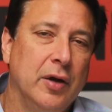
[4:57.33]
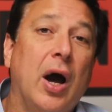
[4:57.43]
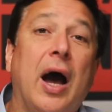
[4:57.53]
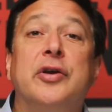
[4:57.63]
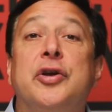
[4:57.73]

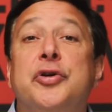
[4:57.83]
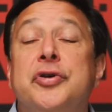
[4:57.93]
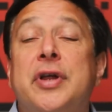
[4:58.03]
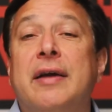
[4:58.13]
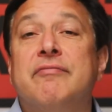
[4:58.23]
How do you
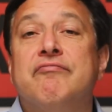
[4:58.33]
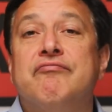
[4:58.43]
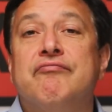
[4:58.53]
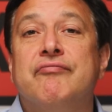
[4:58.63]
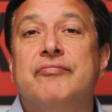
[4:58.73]
do that?
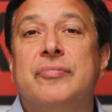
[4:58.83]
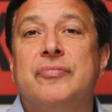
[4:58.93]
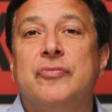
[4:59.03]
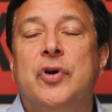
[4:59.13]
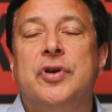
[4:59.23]
Well,